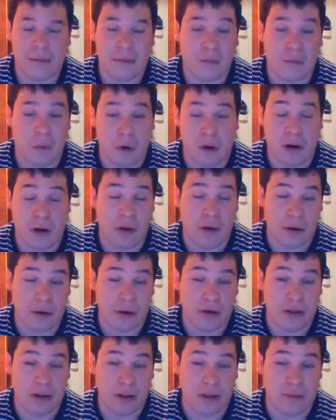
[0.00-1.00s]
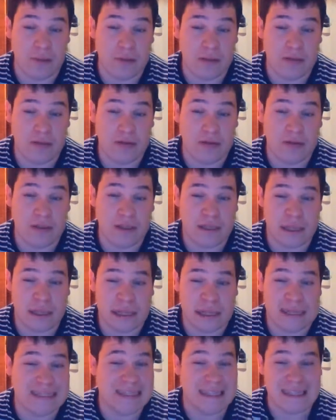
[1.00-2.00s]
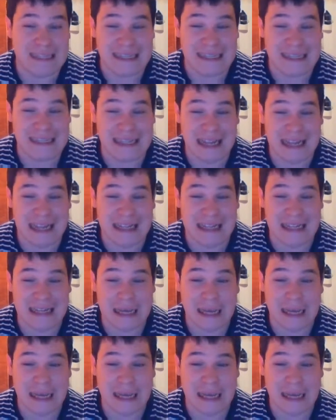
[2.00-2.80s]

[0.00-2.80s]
more good episodes than six has had.